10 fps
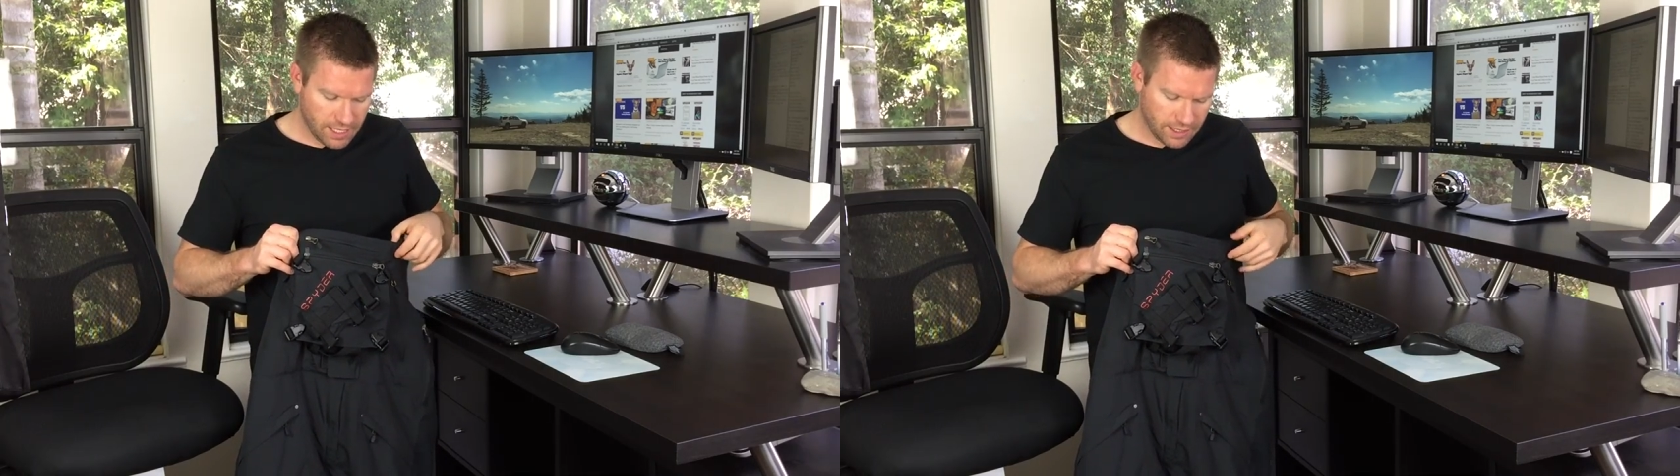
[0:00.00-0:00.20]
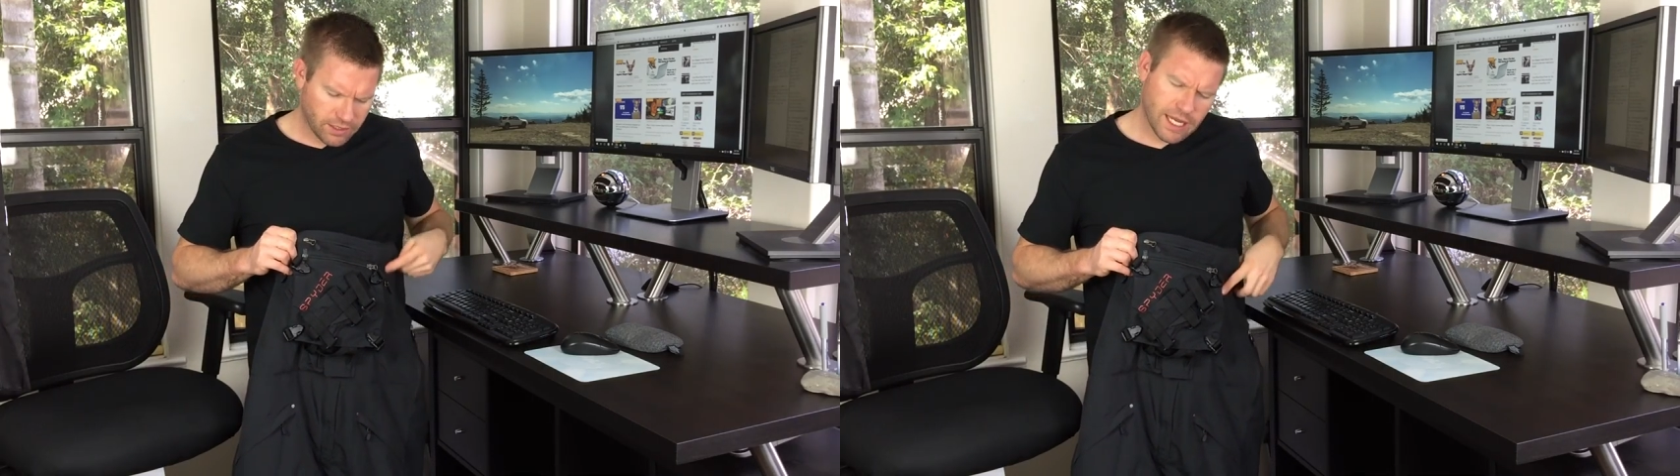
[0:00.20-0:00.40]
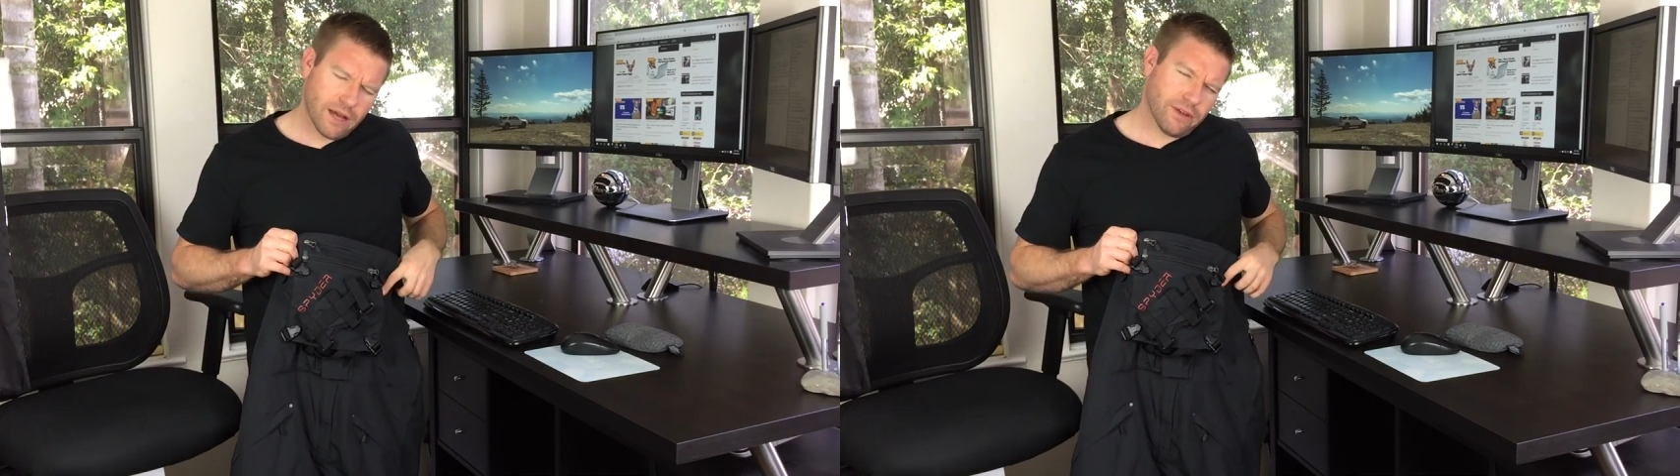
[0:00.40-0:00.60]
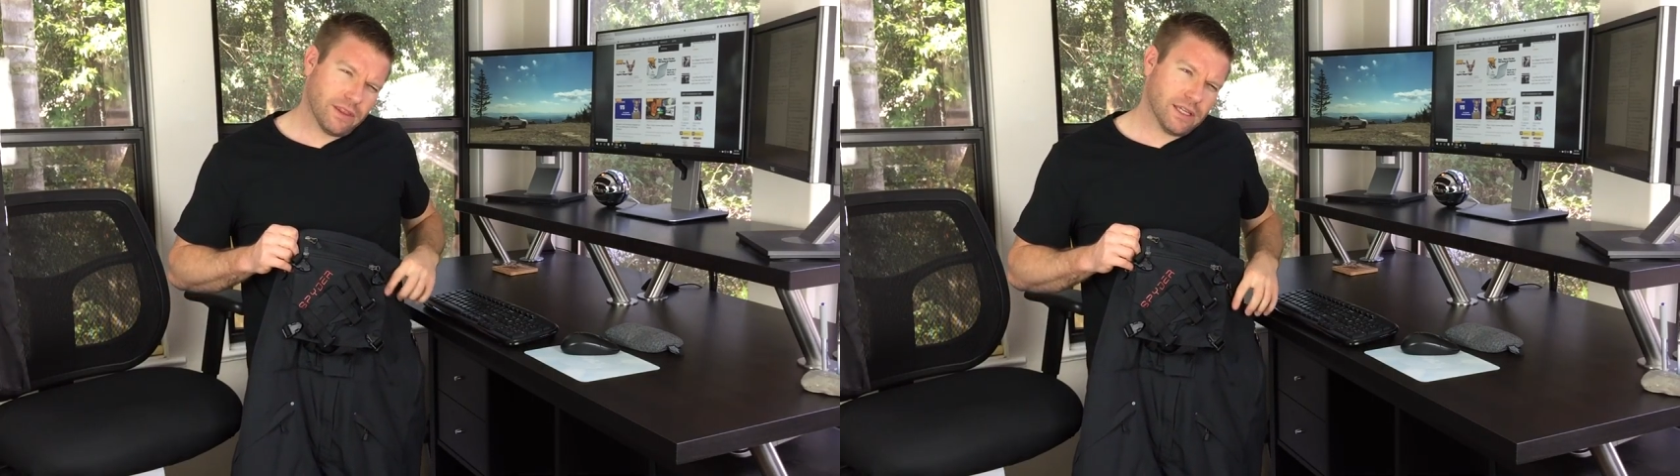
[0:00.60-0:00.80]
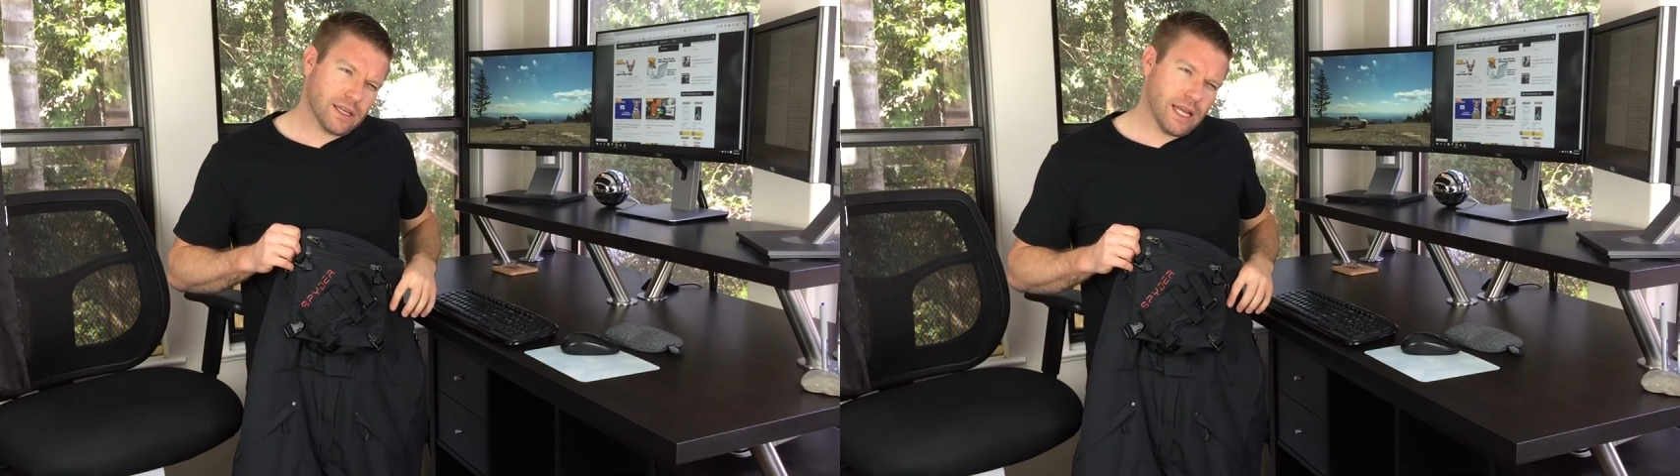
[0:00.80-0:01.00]
They only have, I
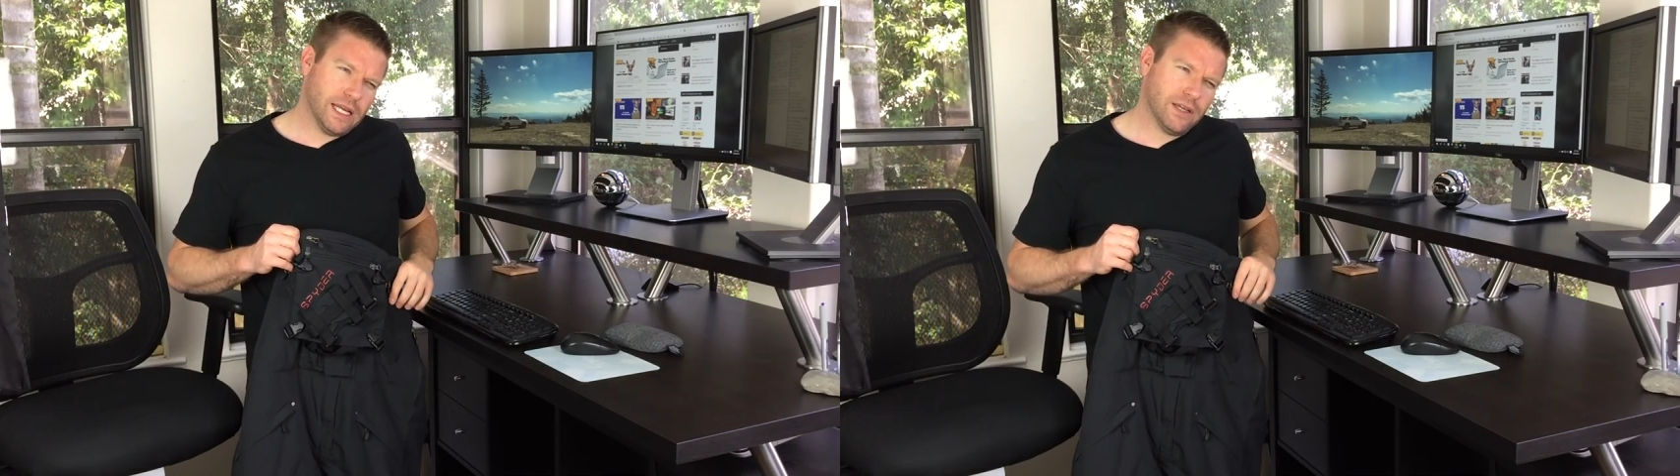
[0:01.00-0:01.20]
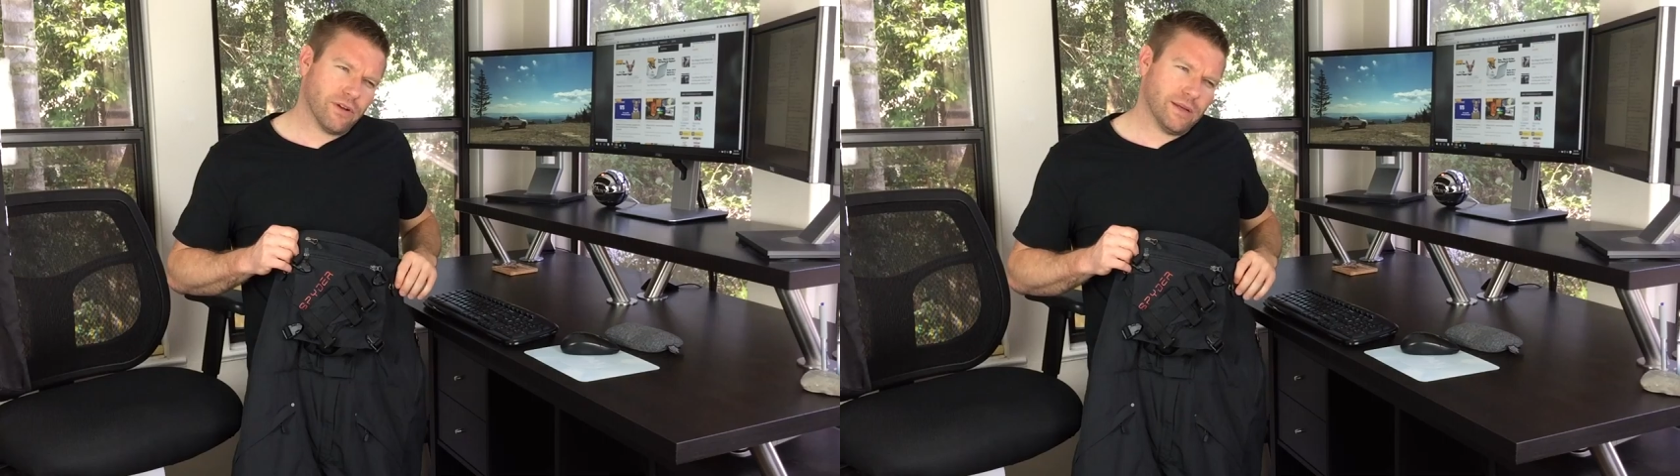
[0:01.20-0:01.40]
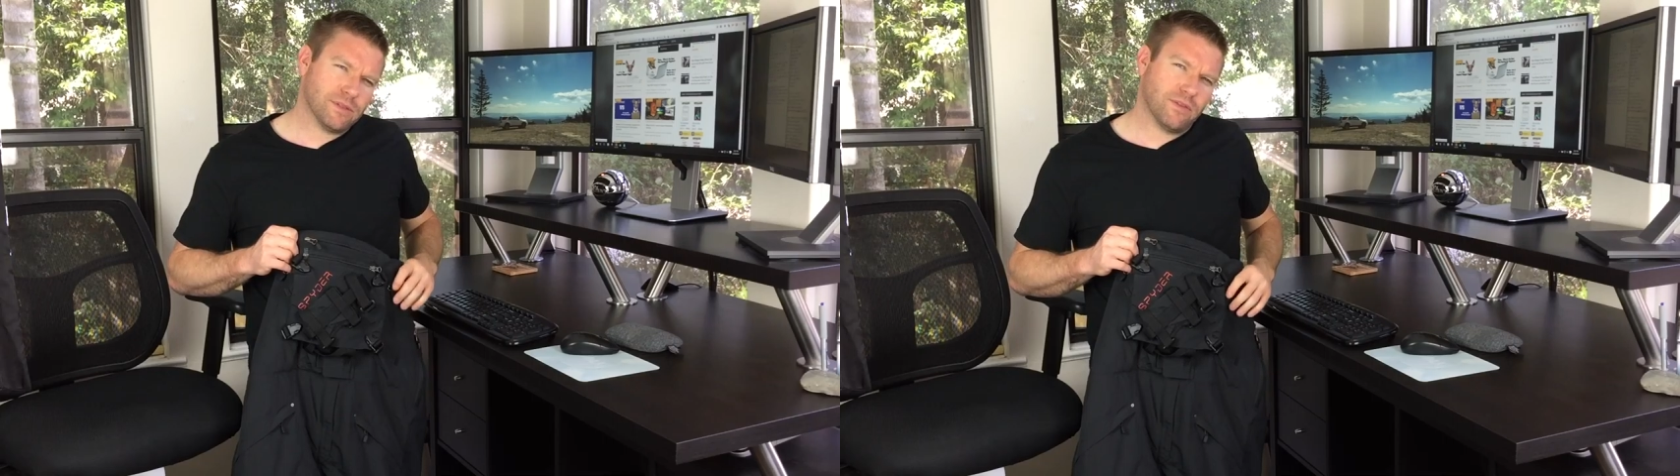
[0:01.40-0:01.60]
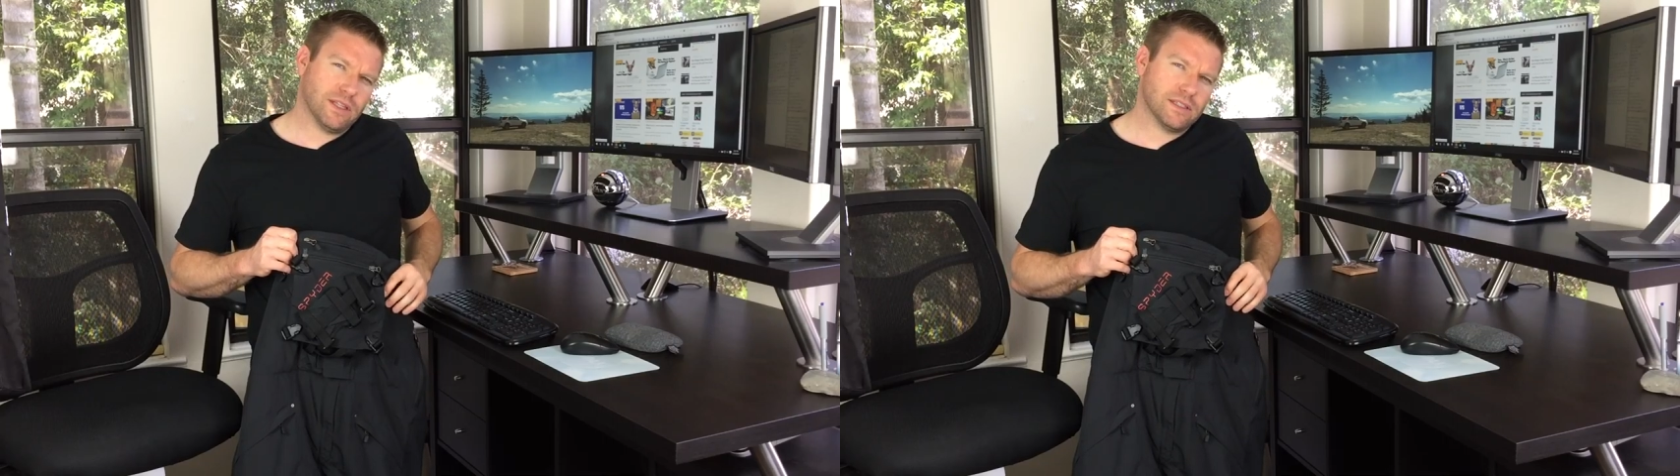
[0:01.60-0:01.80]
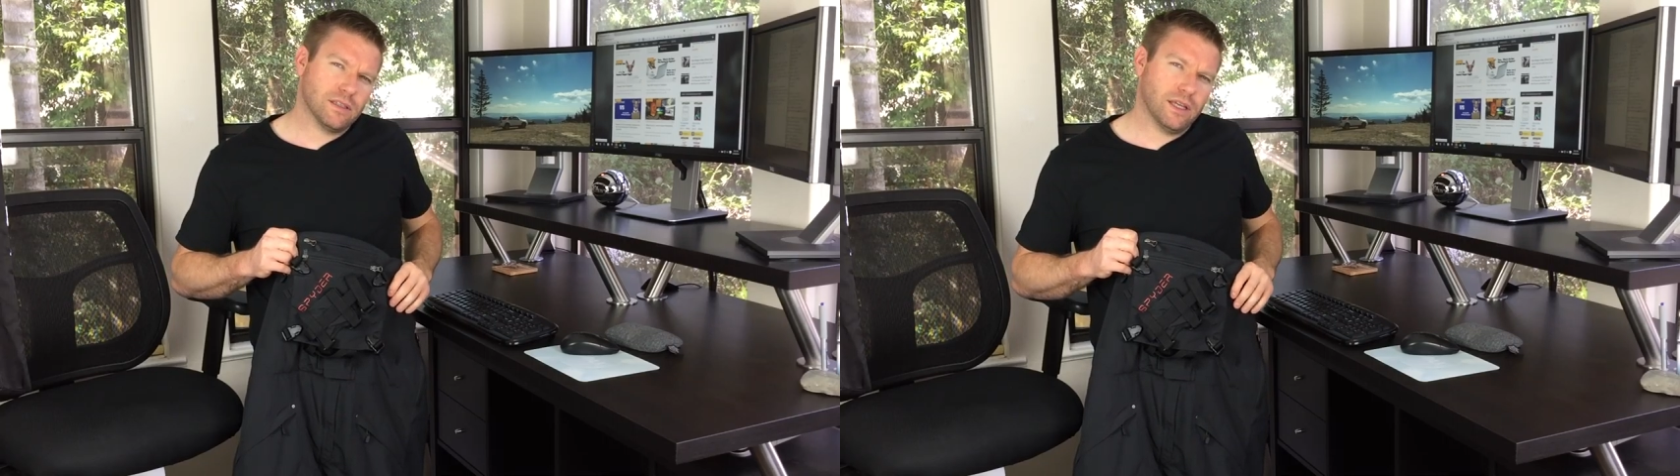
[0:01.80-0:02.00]
think, 80 grams of
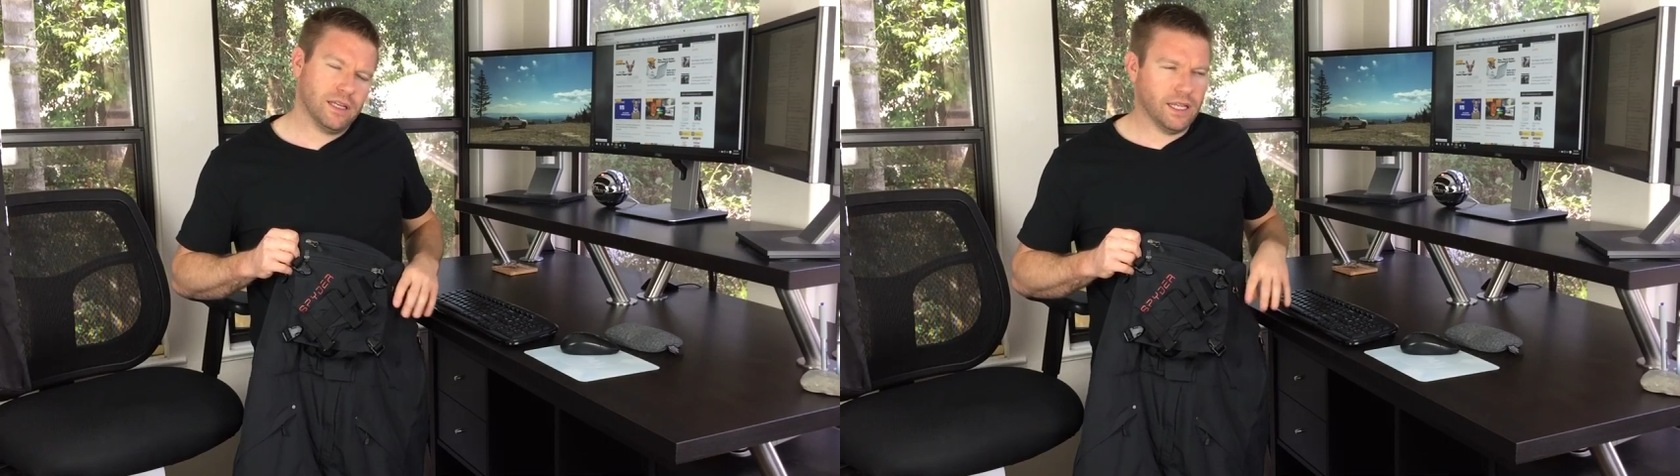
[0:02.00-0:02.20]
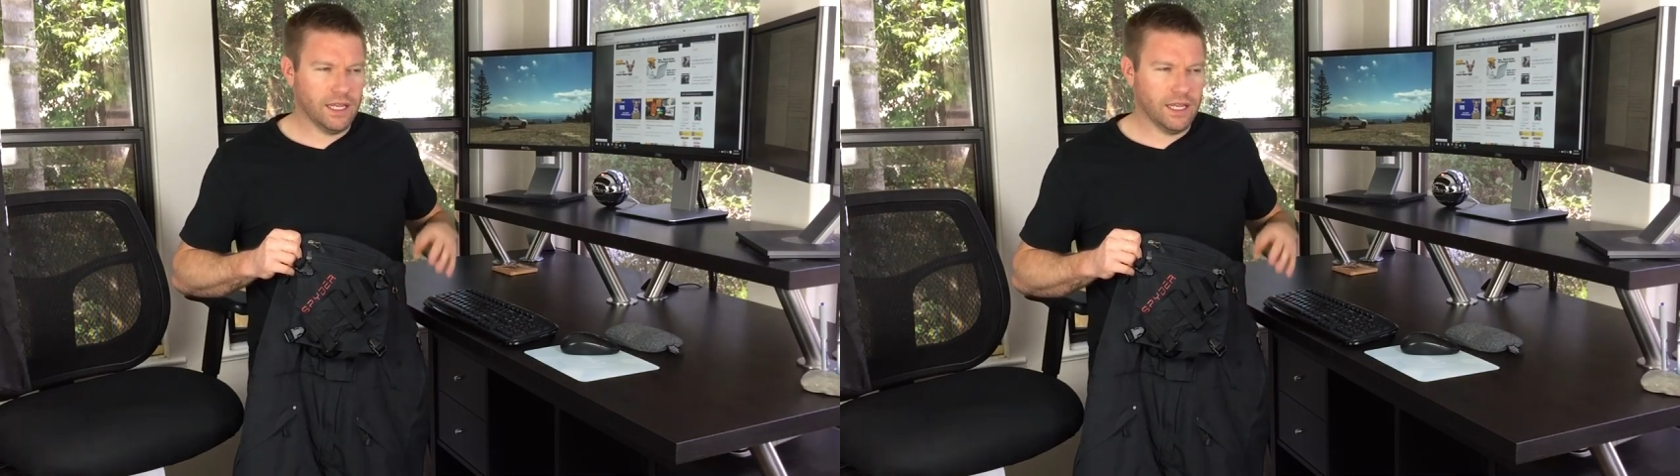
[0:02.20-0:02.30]
Thinsulate,